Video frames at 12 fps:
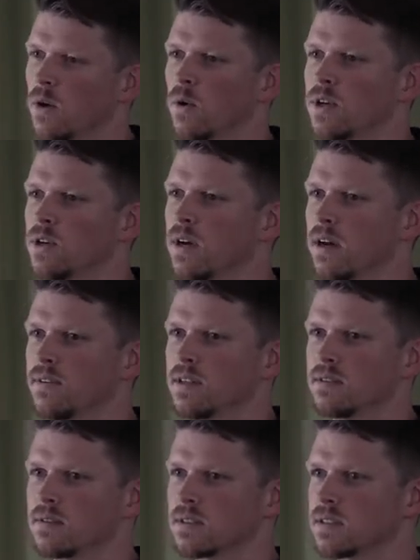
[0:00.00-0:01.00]
or do you have
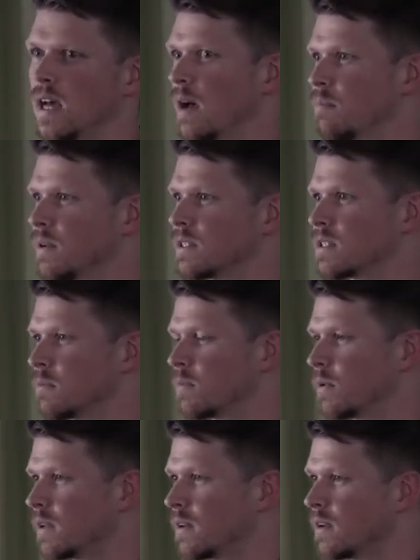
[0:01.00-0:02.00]
it stop at some
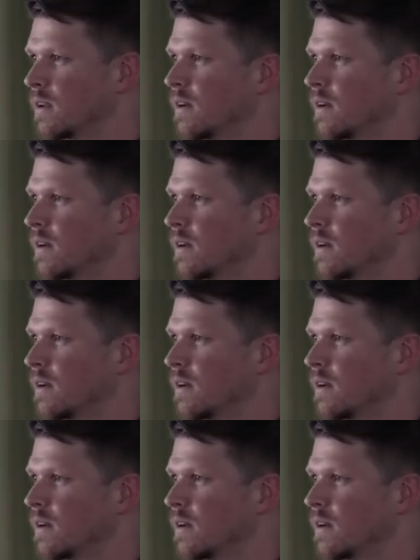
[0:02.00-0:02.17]
point?